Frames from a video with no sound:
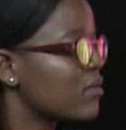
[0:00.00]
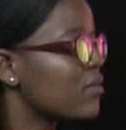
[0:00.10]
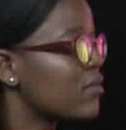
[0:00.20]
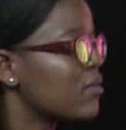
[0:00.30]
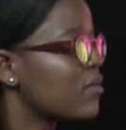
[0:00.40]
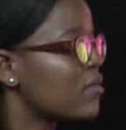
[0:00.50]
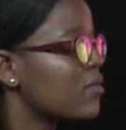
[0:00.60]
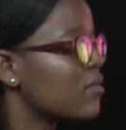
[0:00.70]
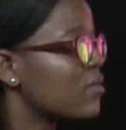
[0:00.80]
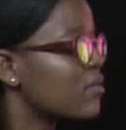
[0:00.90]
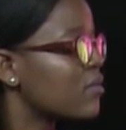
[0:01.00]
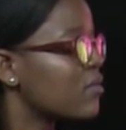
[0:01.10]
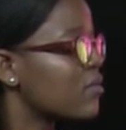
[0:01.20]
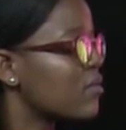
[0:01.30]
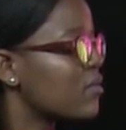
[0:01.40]

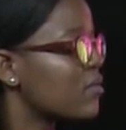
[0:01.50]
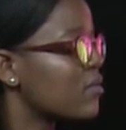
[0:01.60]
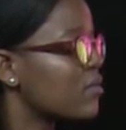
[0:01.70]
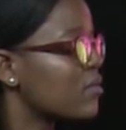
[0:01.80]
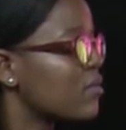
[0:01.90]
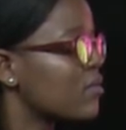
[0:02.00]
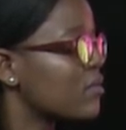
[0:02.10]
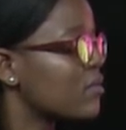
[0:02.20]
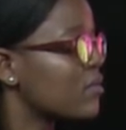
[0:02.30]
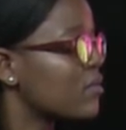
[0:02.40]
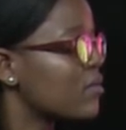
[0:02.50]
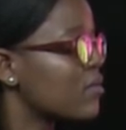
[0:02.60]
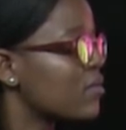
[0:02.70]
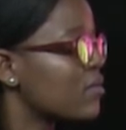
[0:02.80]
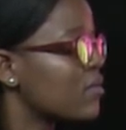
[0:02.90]

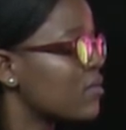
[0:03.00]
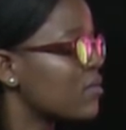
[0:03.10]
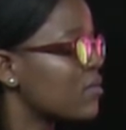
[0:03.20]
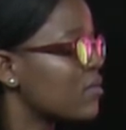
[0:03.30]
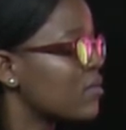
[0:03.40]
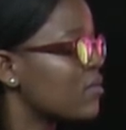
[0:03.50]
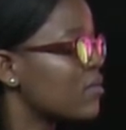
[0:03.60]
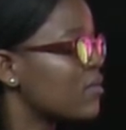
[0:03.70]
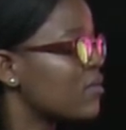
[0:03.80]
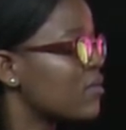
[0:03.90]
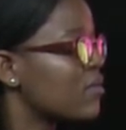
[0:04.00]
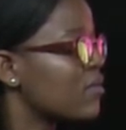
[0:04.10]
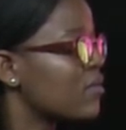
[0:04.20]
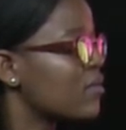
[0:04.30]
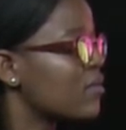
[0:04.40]

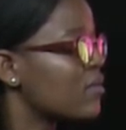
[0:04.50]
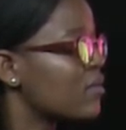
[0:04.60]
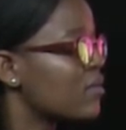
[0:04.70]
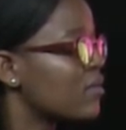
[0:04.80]
(silent)